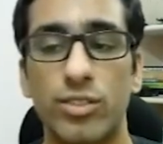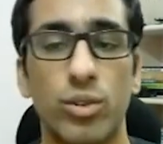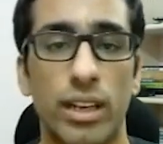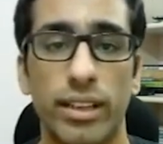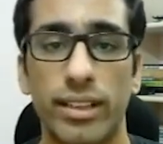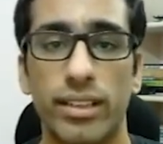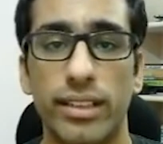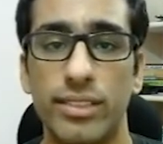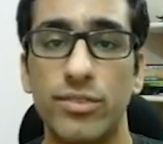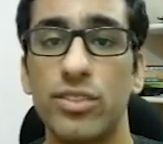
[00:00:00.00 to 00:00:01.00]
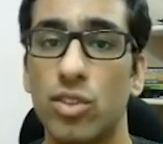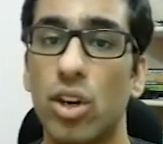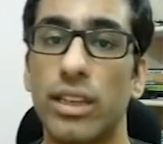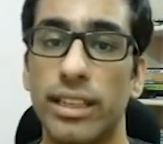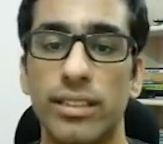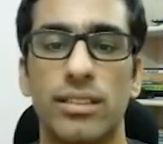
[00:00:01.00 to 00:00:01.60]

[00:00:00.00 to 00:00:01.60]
to color it, as we saw earlier.